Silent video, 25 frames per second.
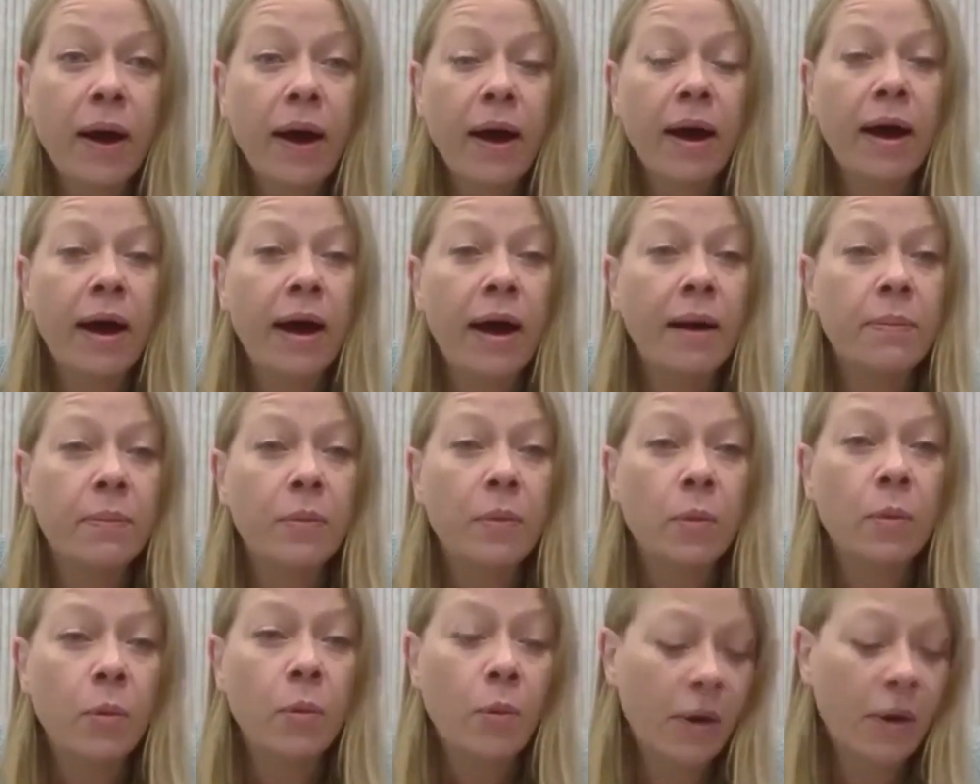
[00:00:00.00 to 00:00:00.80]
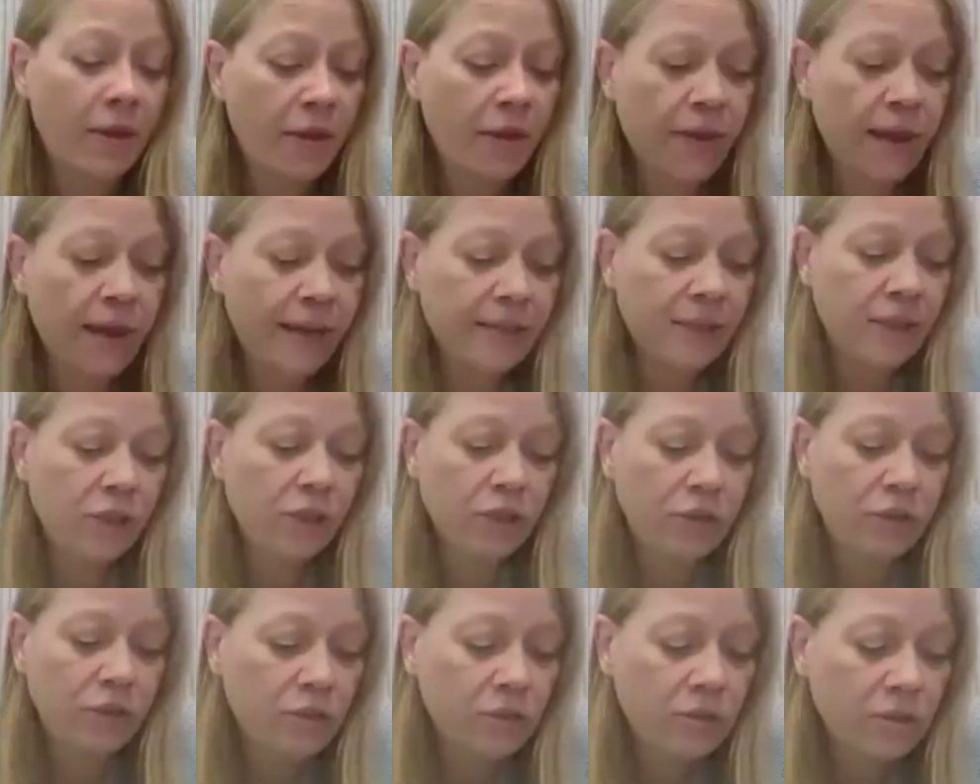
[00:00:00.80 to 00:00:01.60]
whether that's
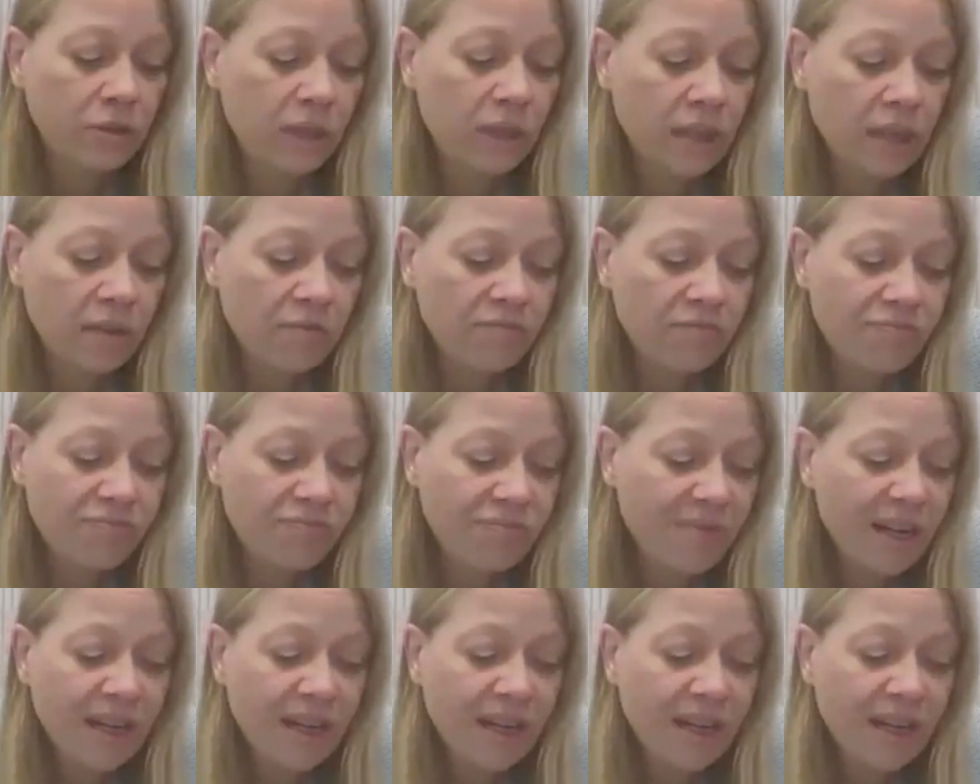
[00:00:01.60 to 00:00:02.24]
on, you know,